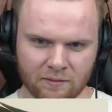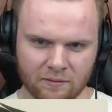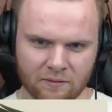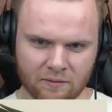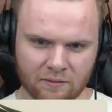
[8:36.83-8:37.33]

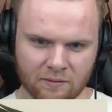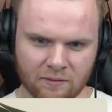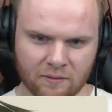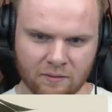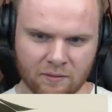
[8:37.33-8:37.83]

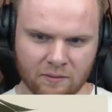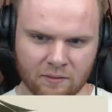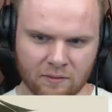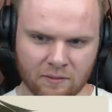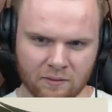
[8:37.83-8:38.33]

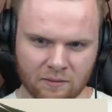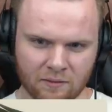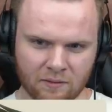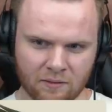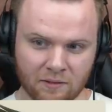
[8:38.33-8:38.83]

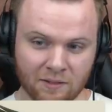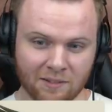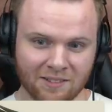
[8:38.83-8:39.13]
The person shown says nothing.